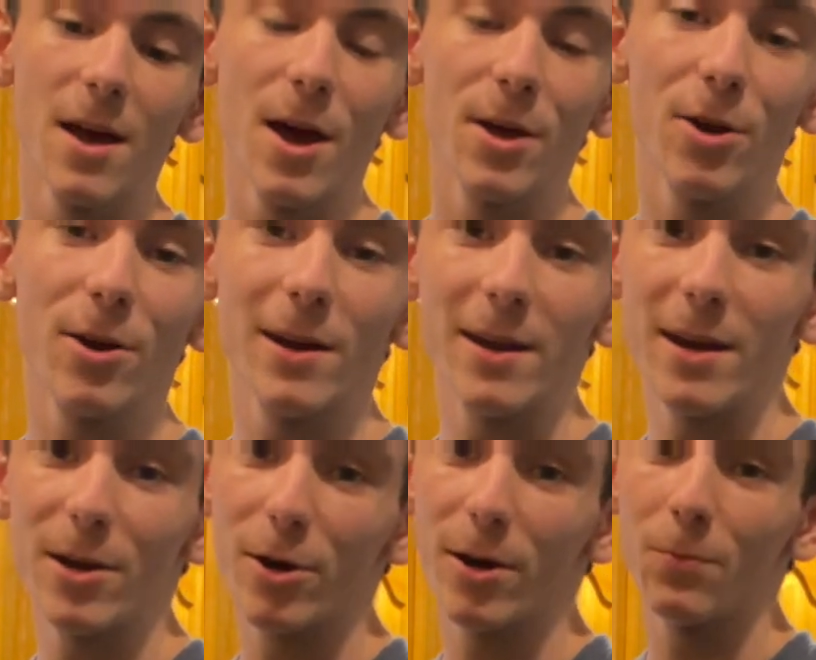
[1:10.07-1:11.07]
you're gonna
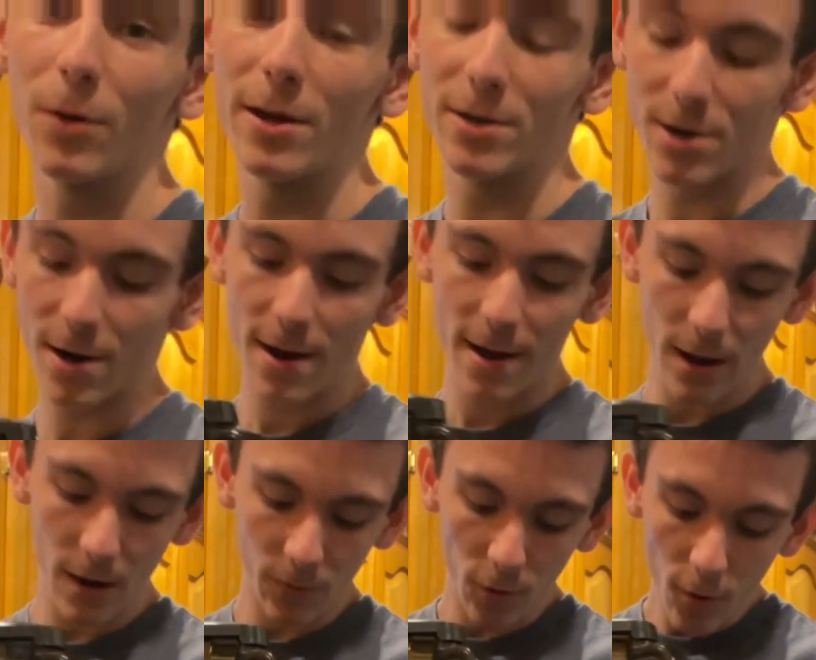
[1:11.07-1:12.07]
need a good blender.
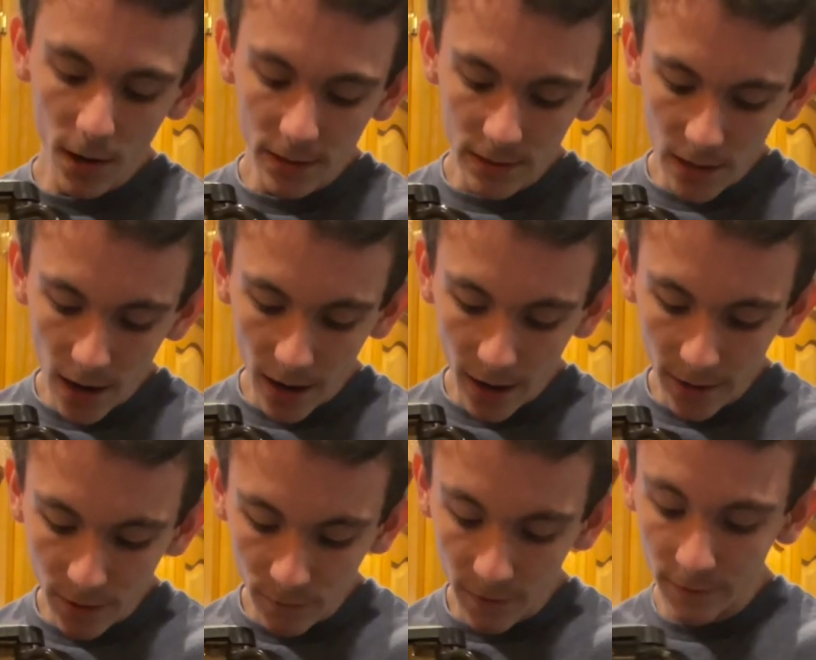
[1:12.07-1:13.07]
And of course,
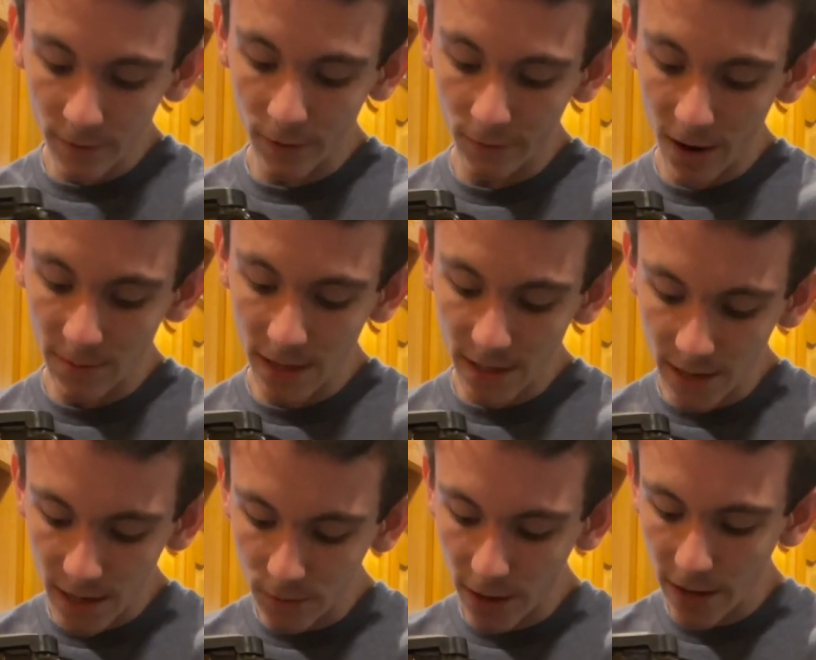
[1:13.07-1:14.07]
the website
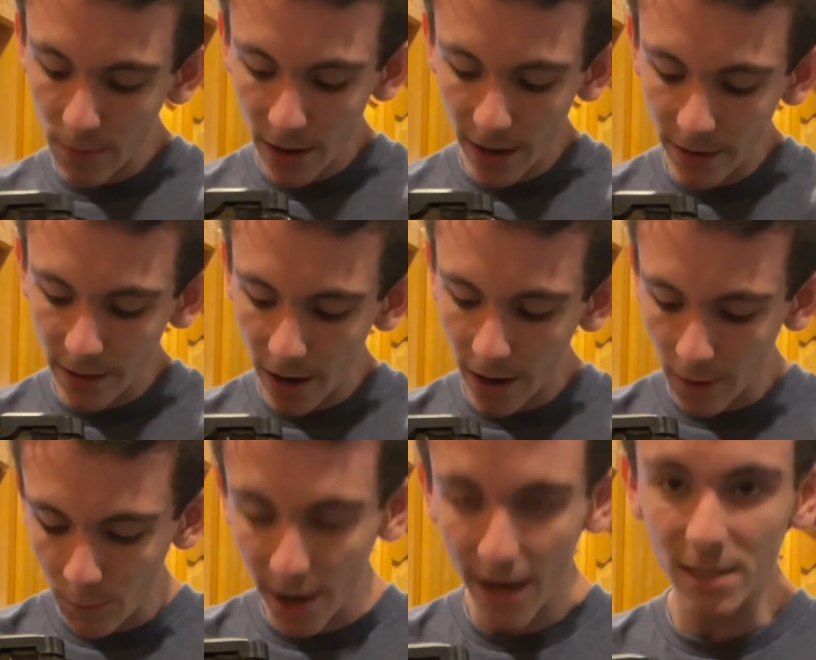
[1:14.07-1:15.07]
does recommend
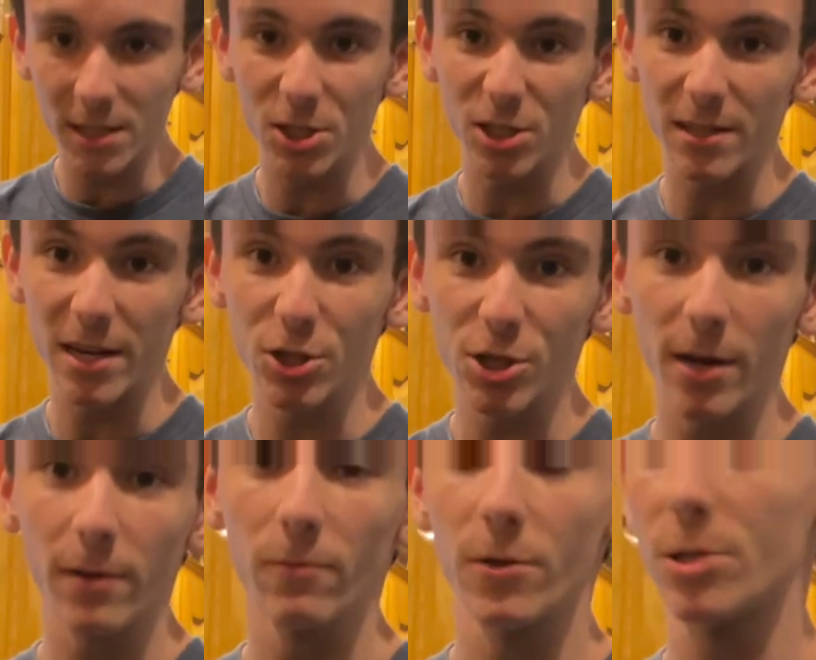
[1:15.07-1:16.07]
brands such as Ninja, which